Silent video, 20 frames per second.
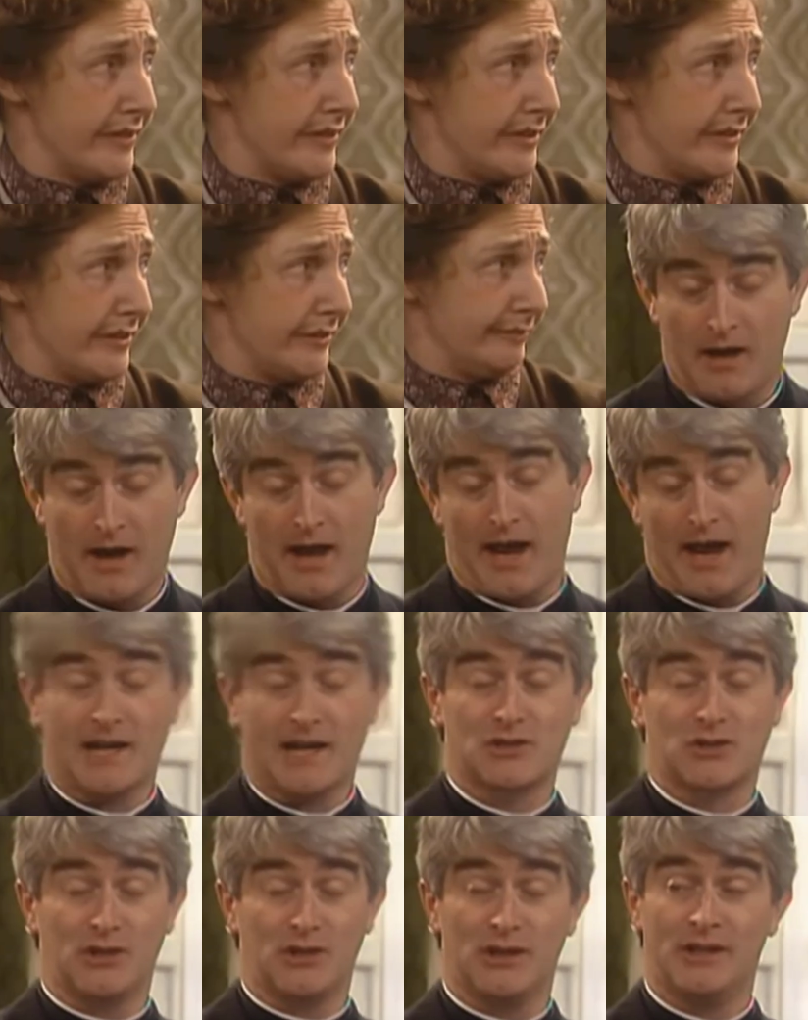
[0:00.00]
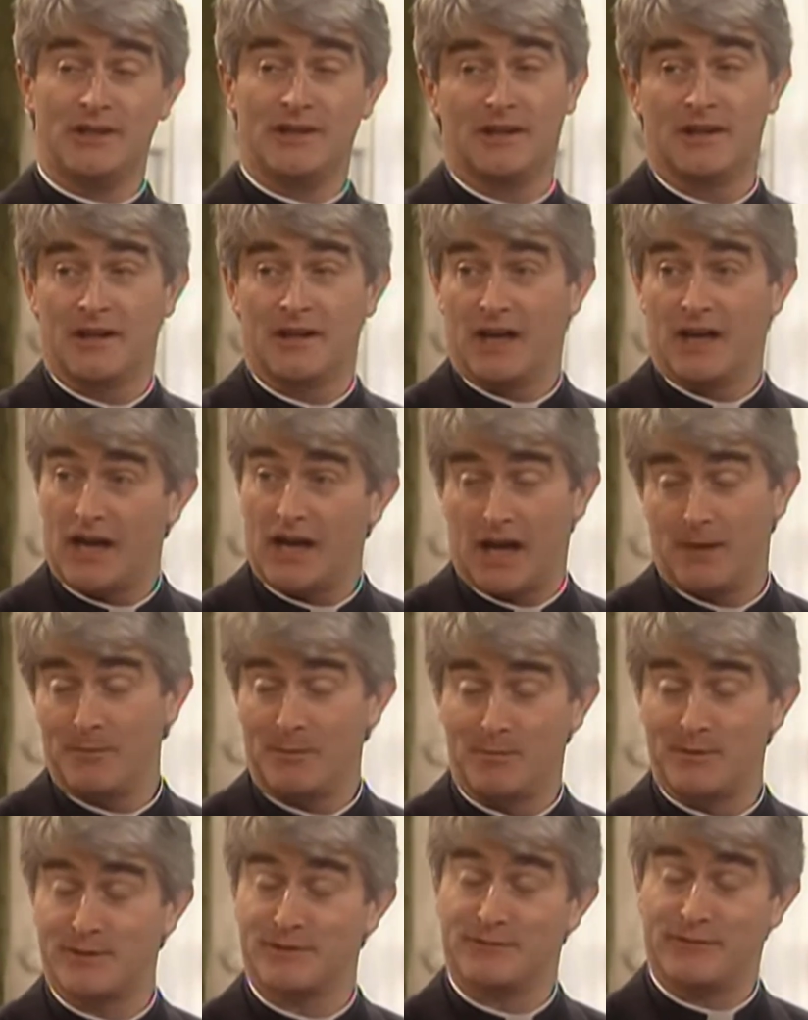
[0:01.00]
Have you, Father? Actually,
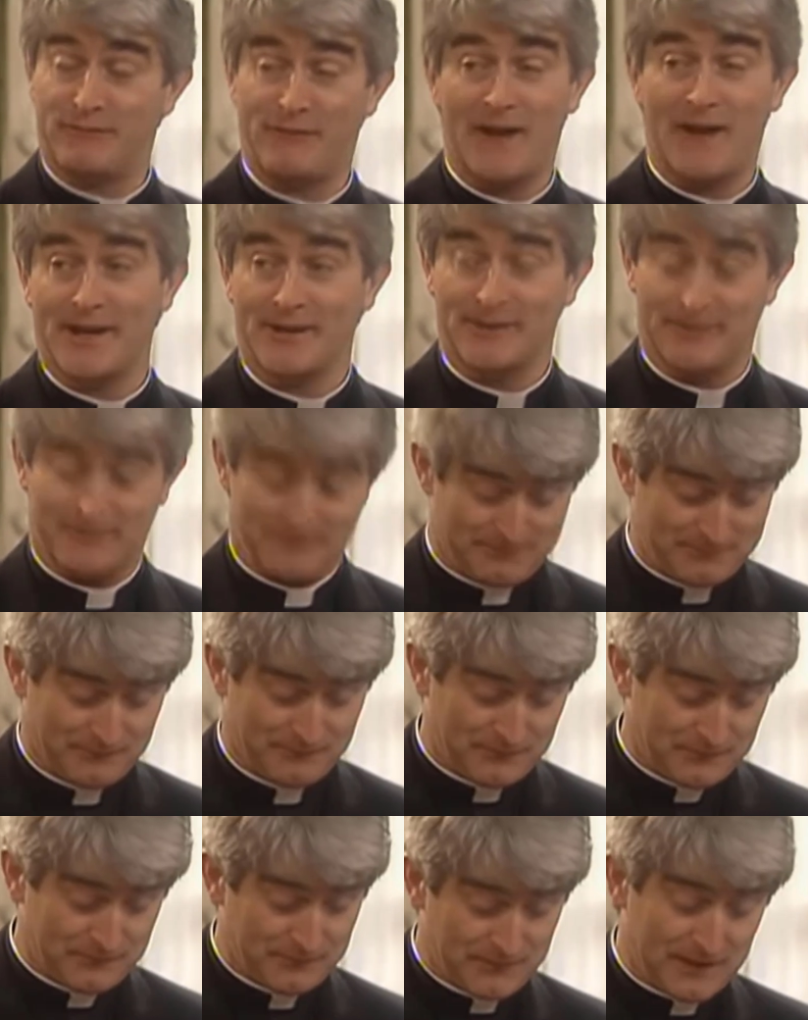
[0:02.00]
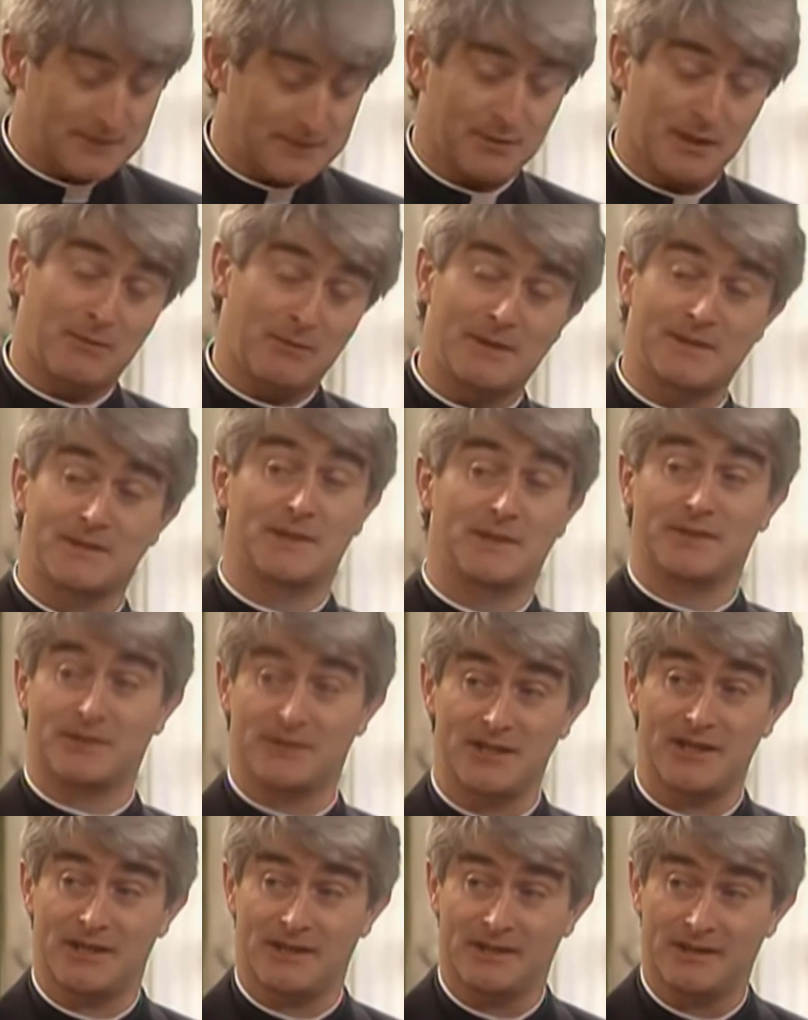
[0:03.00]
I'm a bit of a fan. That's where I was
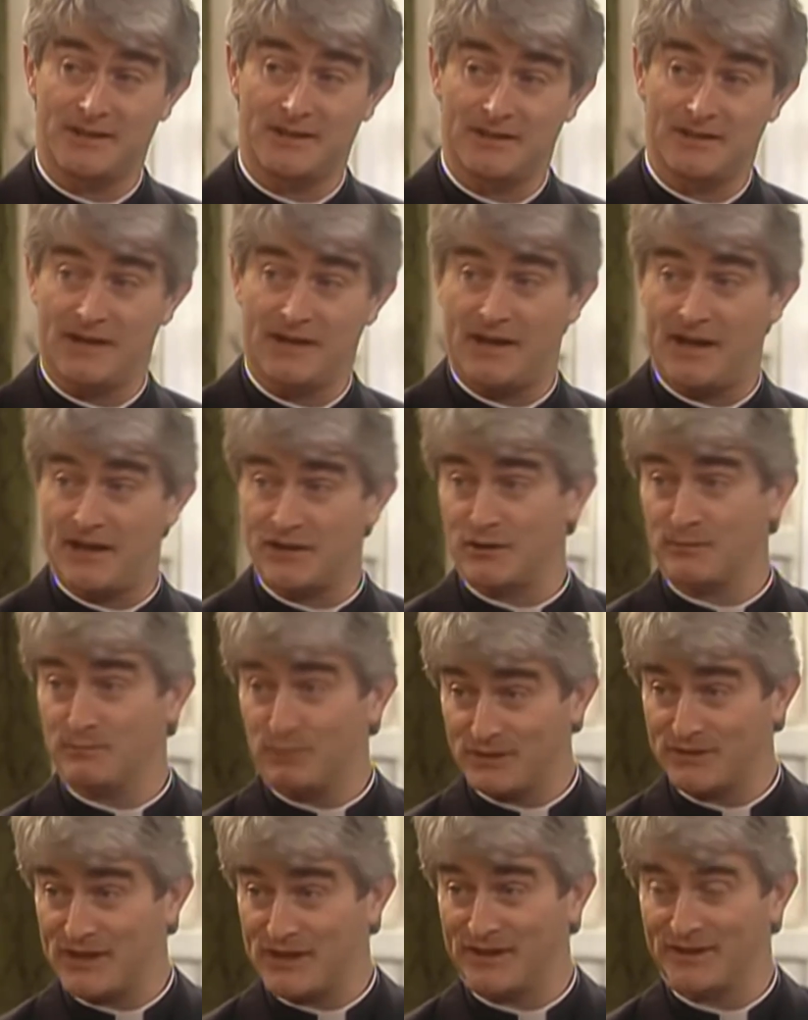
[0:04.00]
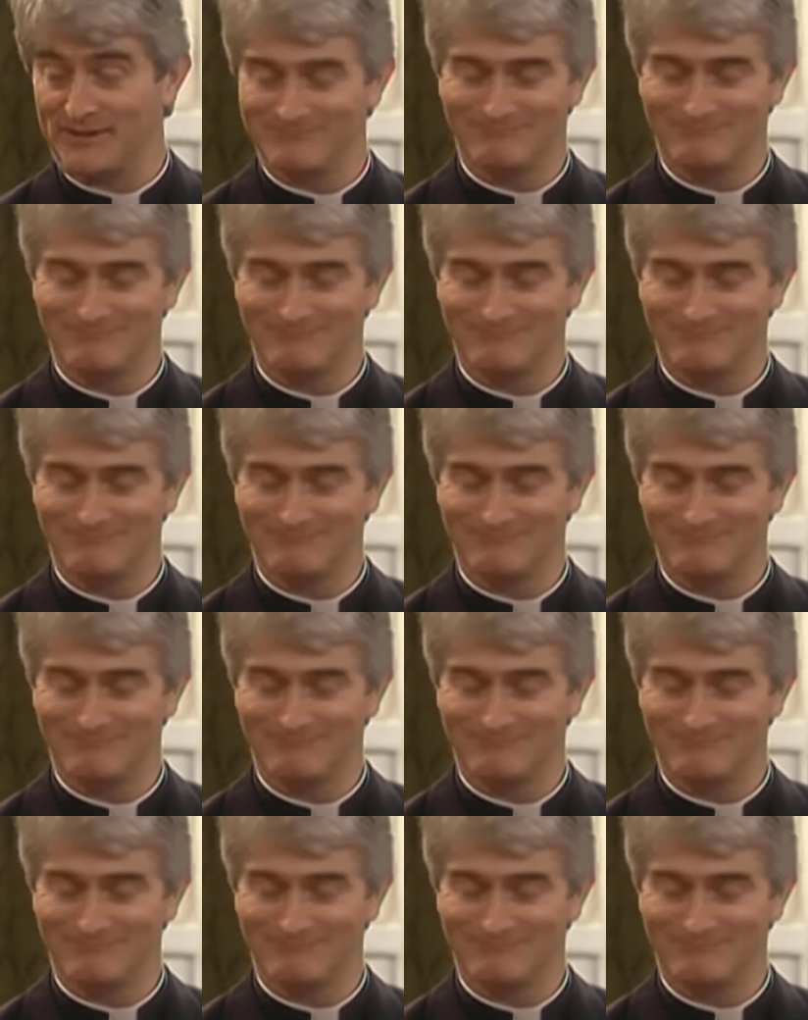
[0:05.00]
the other day at her book